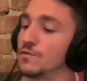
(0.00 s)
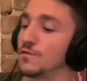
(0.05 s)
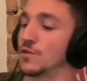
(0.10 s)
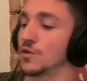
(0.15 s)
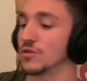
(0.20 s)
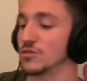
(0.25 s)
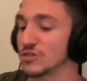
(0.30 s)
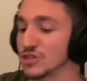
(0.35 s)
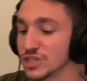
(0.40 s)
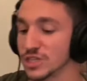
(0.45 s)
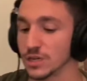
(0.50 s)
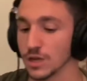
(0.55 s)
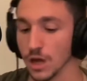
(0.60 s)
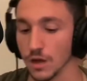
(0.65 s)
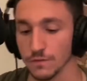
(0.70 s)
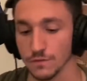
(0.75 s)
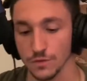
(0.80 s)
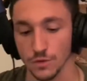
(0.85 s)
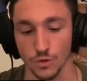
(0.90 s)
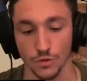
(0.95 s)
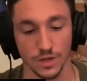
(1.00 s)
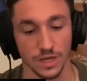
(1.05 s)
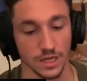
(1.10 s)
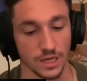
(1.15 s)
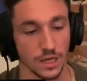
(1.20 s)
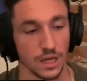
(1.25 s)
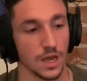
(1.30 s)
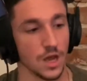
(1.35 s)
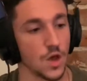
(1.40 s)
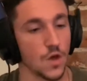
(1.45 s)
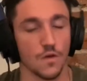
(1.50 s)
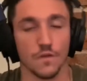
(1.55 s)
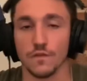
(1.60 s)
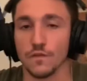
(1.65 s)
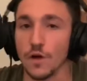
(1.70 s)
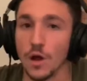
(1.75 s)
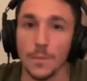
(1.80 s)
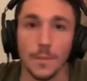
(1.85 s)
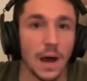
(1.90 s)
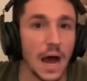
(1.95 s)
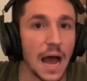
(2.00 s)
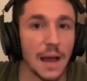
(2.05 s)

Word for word: version of Loki from,